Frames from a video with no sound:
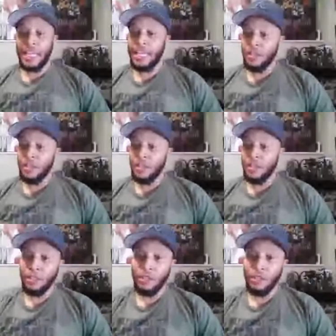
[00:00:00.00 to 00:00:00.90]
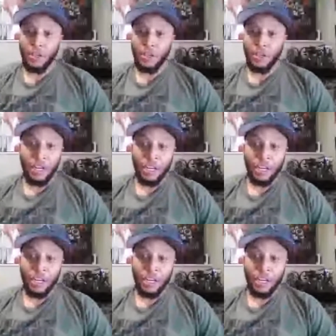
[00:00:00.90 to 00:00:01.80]
looks like a
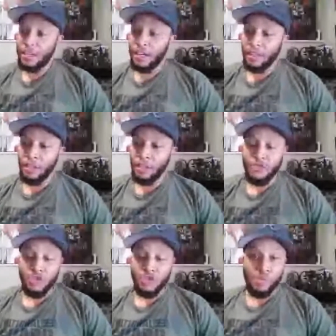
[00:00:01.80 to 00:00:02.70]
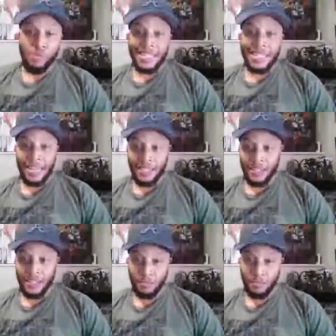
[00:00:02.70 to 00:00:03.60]
little Drew Brees out there
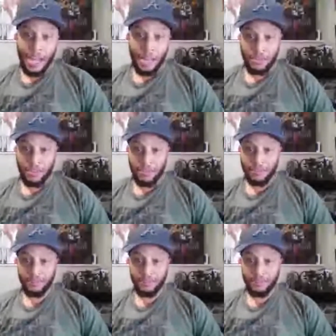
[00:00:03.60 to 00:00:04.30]
sometimes.